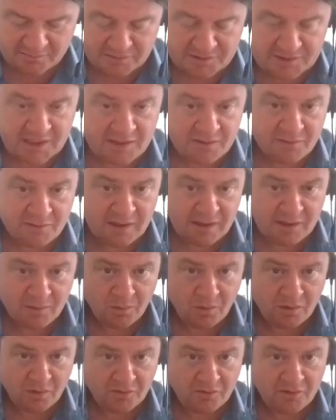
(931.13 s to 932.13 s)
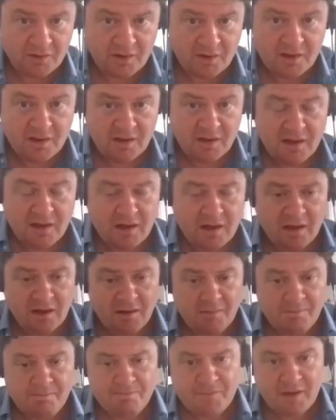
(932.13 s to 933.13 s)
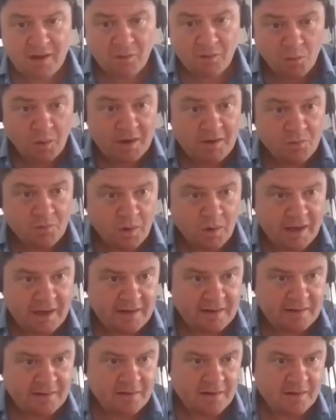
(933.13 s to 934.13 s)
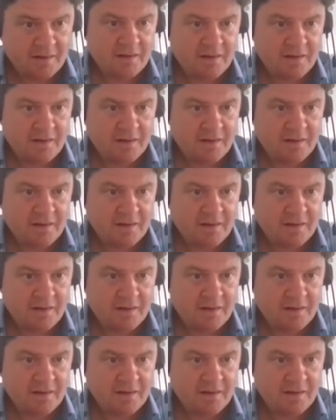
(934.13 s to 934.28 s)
genuinely was a win-win